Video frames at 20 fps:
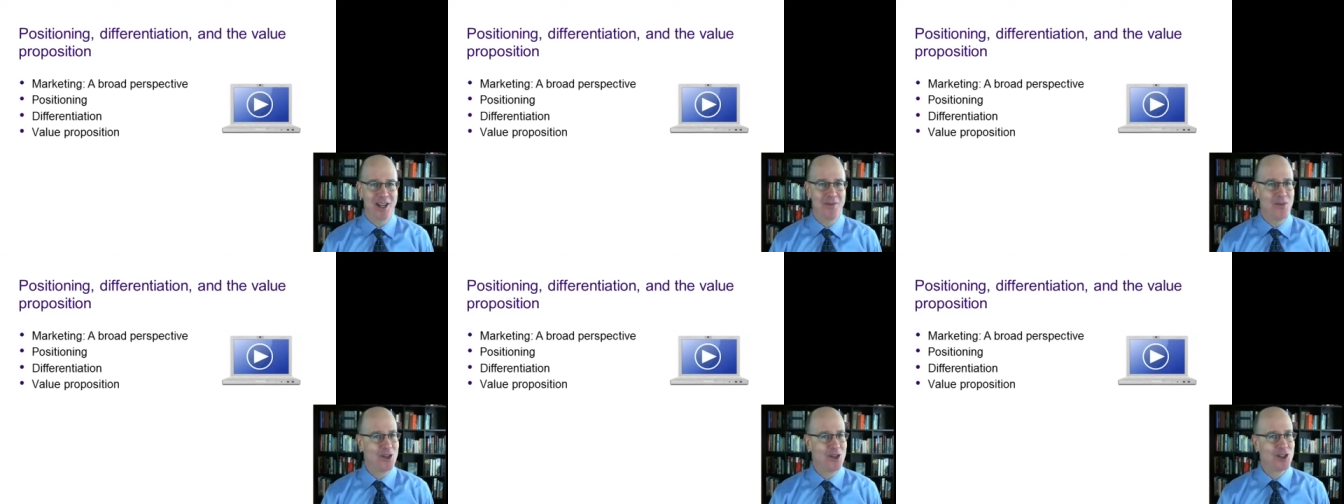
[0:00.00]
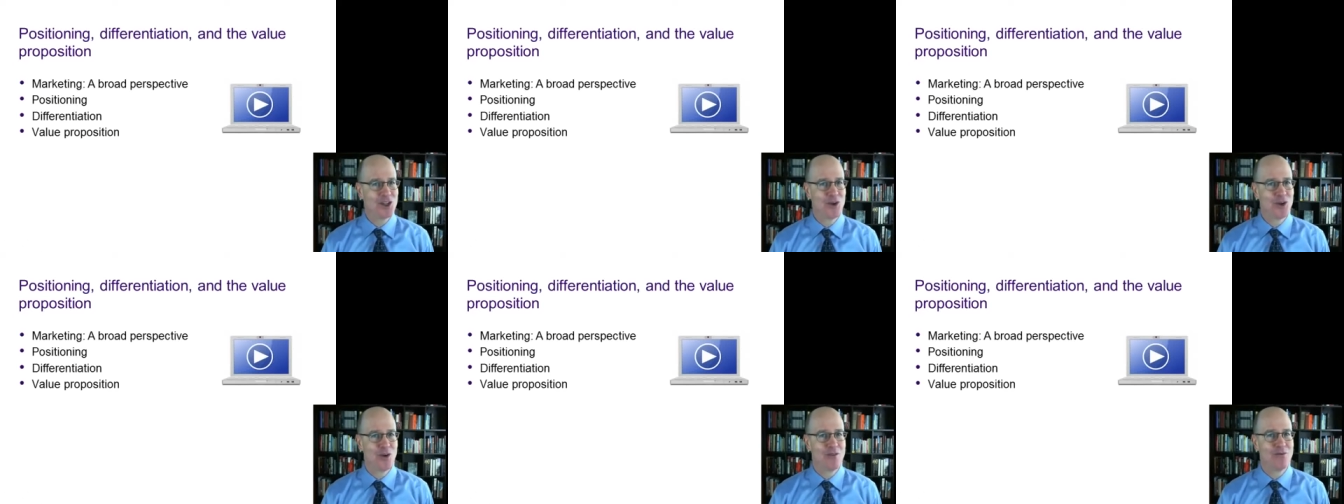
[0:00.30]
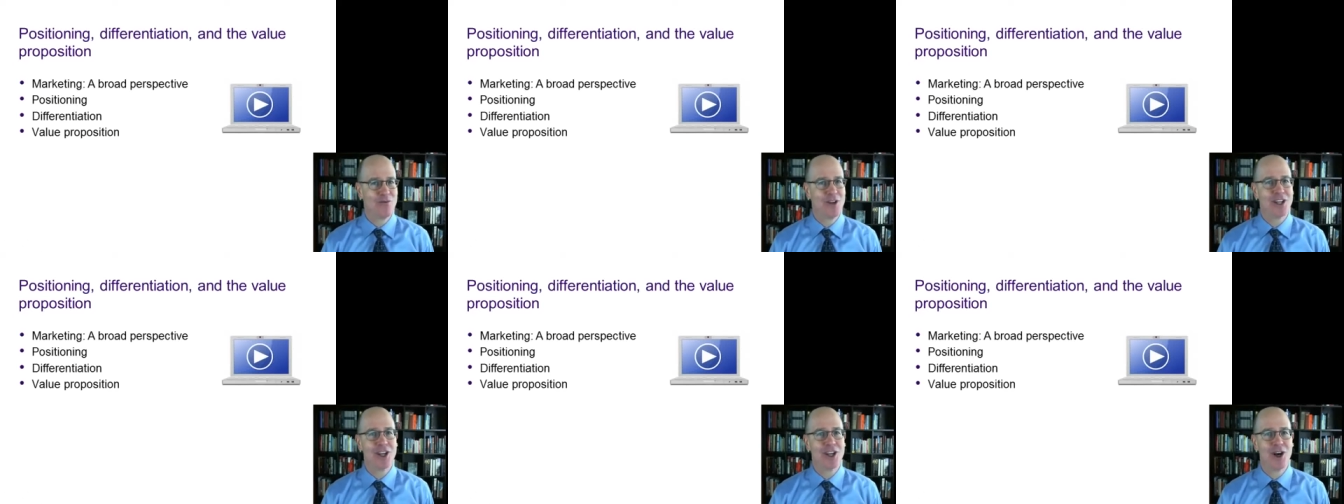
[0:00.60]
In this short
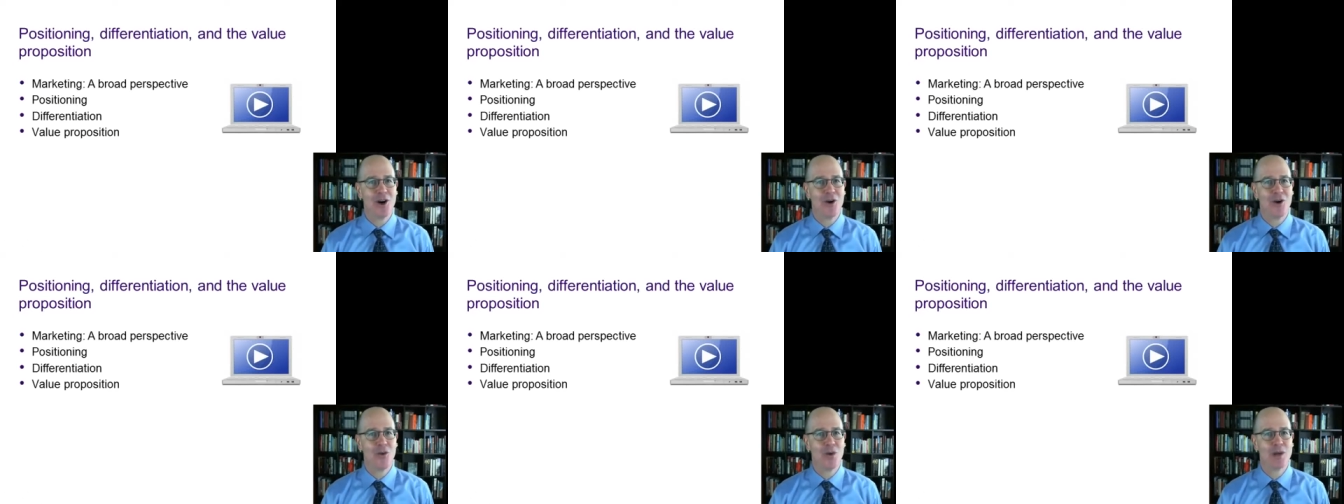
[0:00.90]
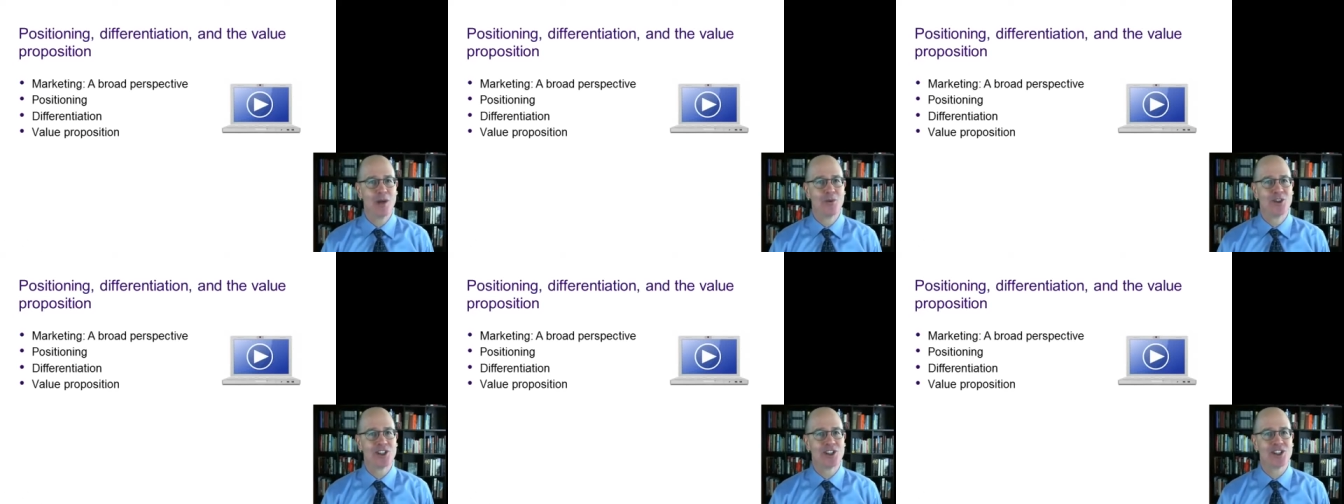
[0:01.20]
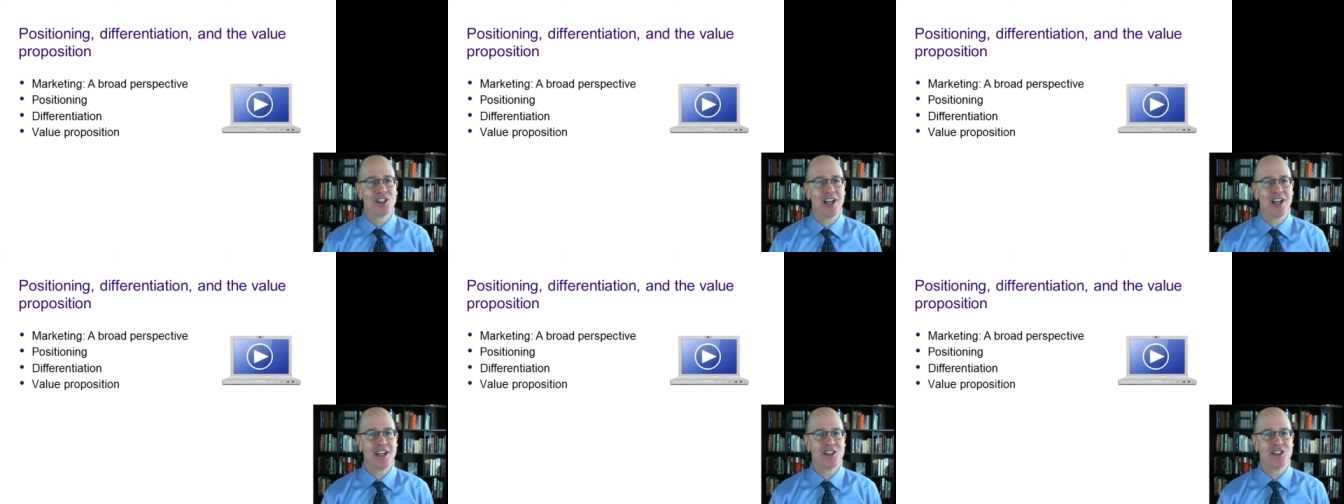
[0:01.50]
video, we will
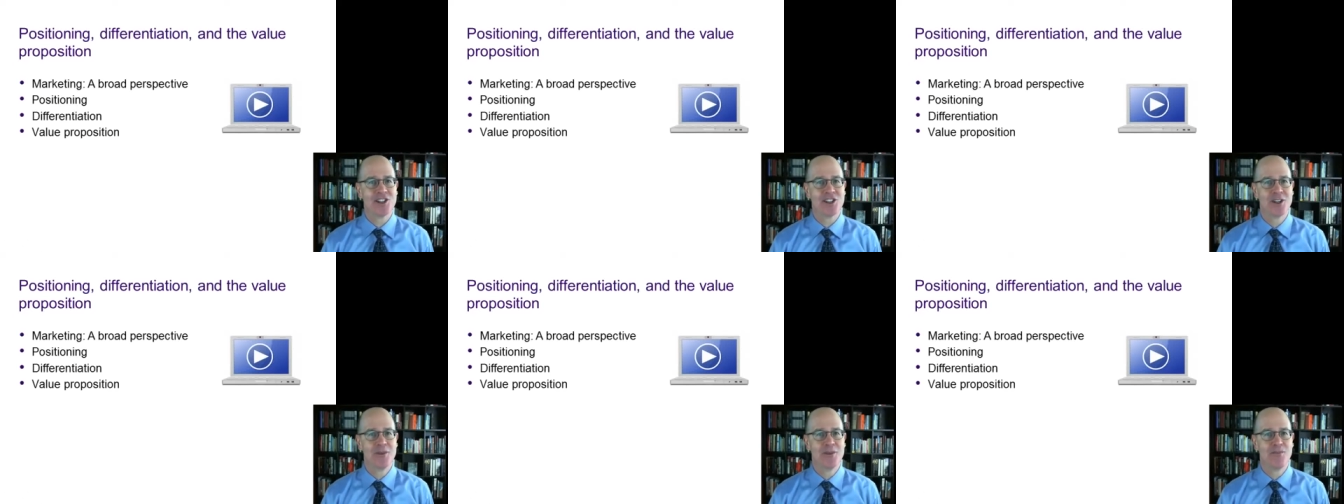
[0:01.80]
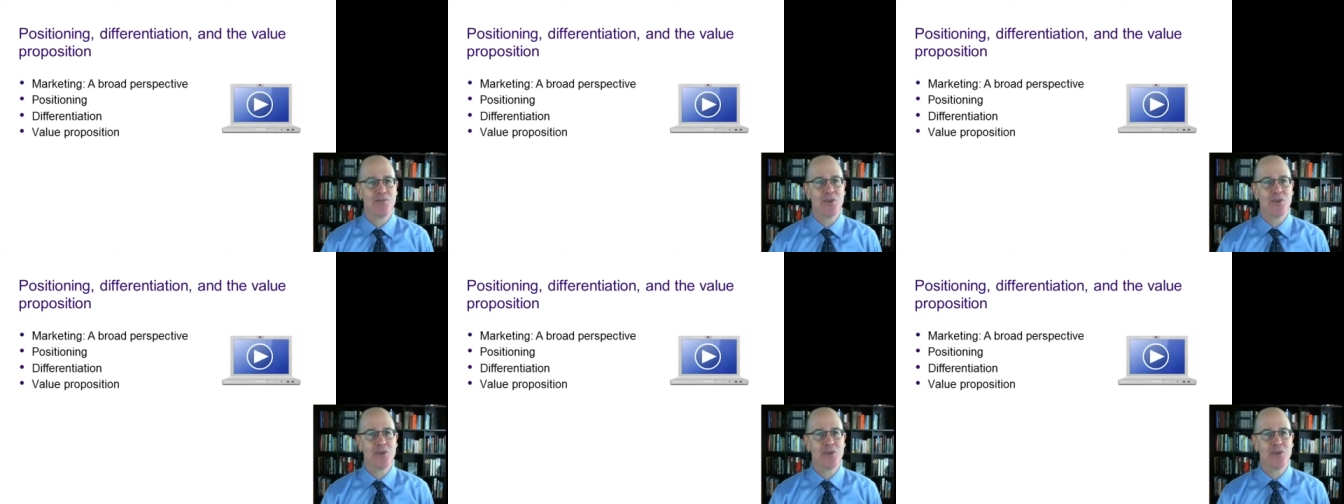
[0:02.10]
discuss